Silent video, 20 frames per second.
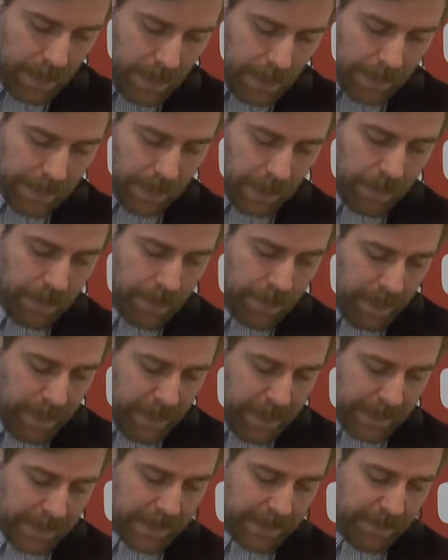So
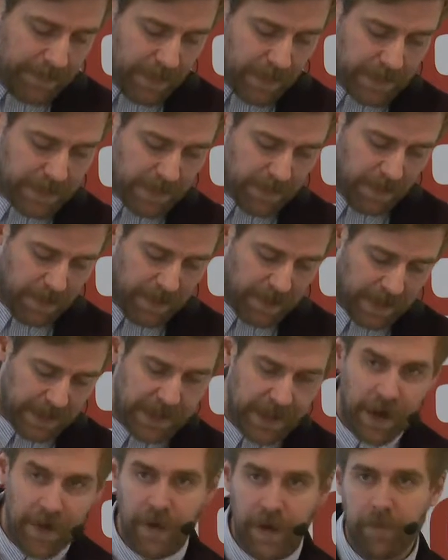Uber is, first of all, not a
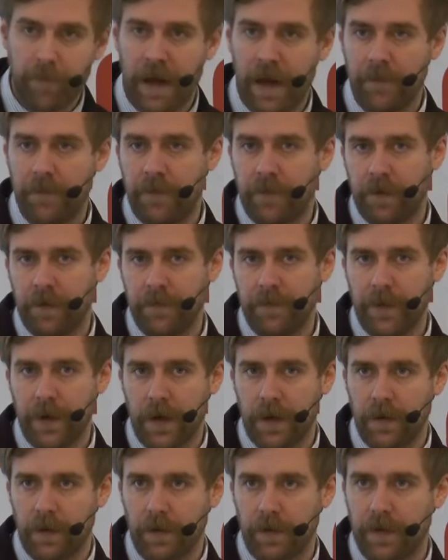sharing platform. We
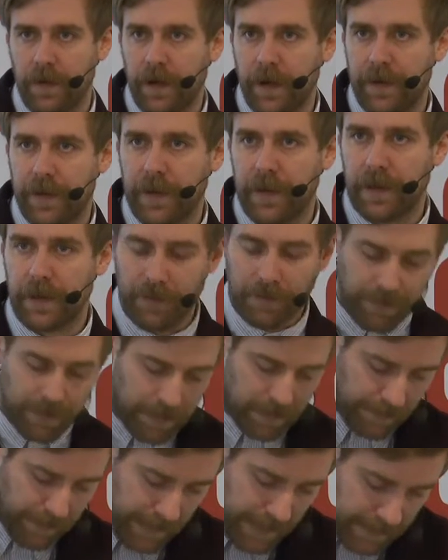all, I think, can
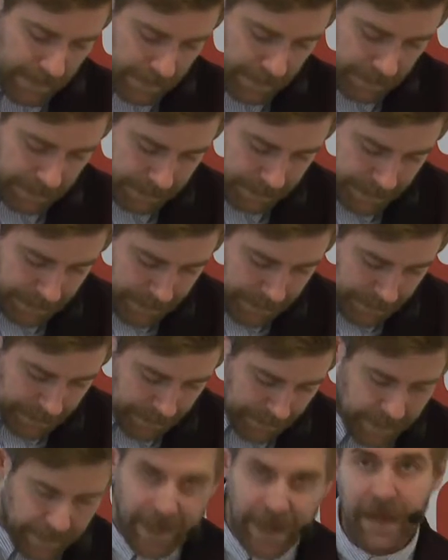agree on that
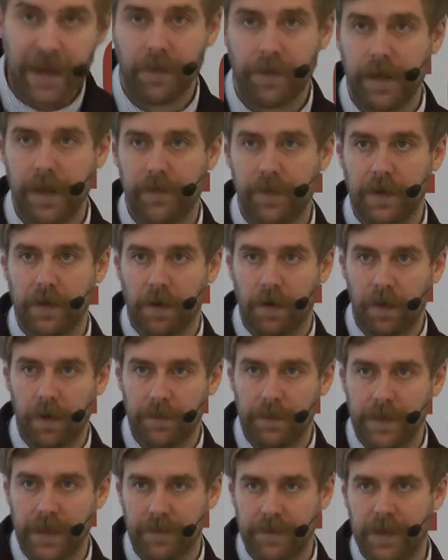they don't even call
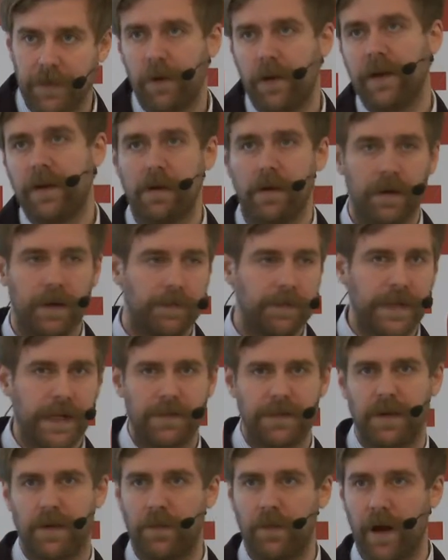themselves, well, they call
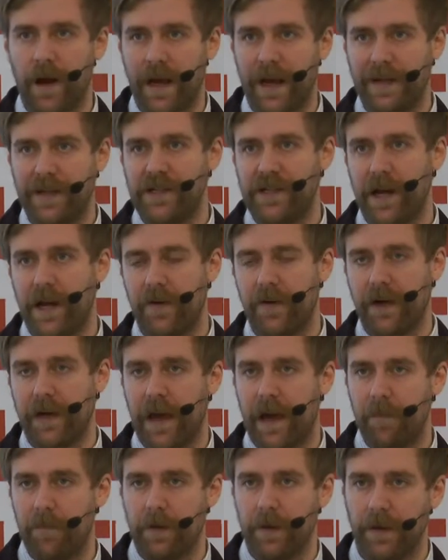themselves a ride
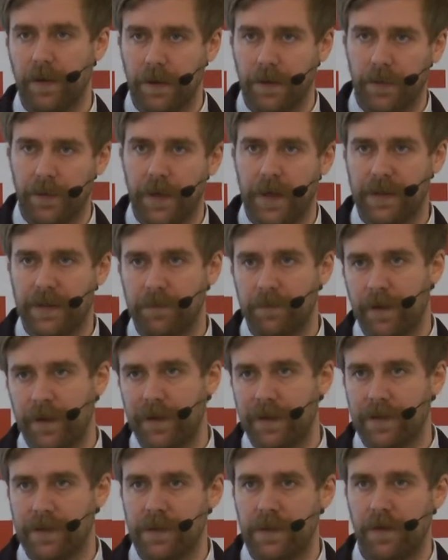sharing app in the US,
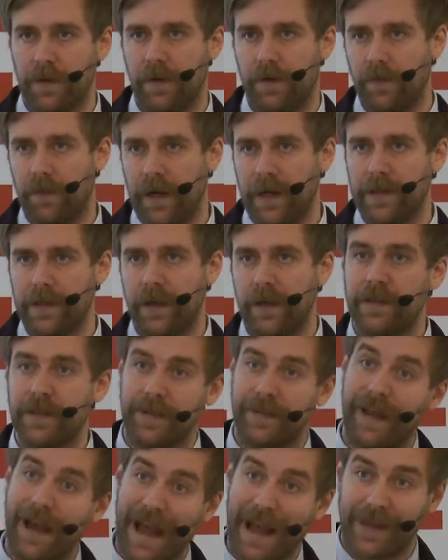but it's not ride sharing, it's
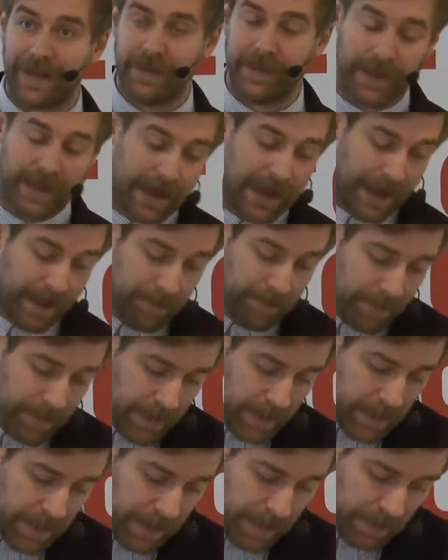a taxi app,
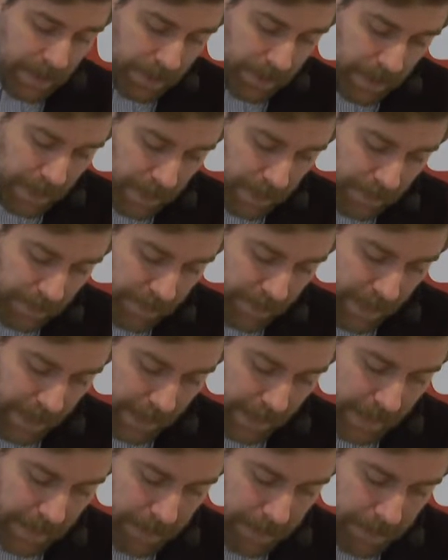to be uh,
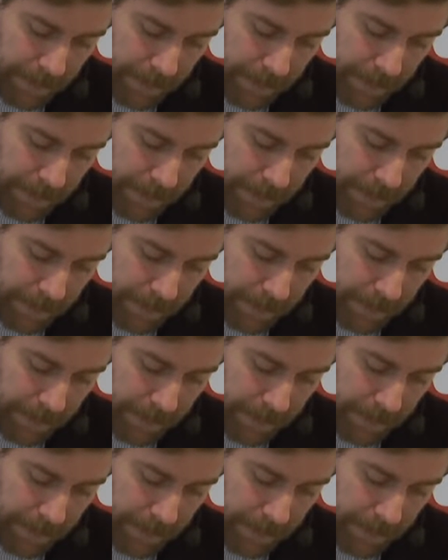frank.